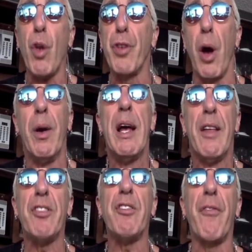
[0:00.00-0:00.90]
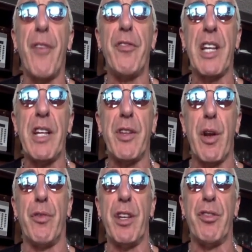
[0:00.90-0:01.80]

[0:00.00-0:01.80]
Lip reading: So this is the 15th year of D.